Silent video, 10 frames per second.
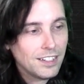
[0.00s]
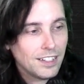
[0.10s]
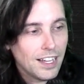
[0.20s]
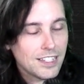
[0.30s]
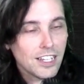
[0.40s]

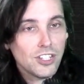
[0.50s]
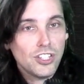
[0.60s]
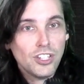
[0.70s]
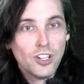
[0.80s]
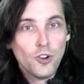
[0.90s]
That's a
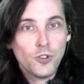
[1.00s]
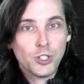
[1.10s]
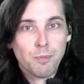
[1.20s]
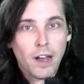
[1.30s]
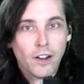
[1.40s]
huge
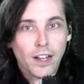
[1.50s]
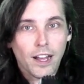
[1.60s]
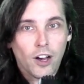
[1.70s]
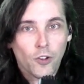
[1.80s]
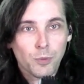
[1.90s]
amount of
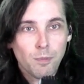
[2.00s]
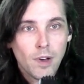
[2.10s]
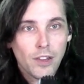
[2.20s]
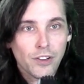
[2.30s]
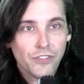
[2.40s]
health.
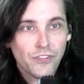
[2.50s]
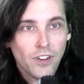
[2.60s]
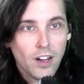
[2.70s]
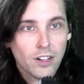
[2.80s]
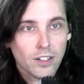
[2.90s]

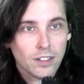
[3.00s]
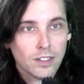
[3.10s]
Motherfucker.